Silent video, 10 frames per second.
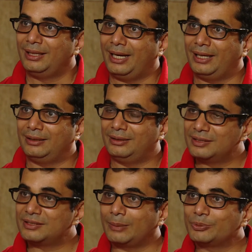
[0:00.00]
And the
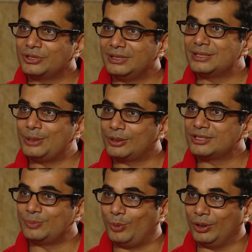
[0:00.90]
disruption is not
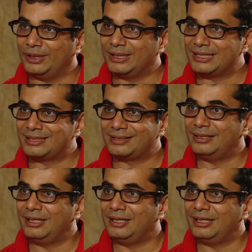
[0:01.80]
small. It is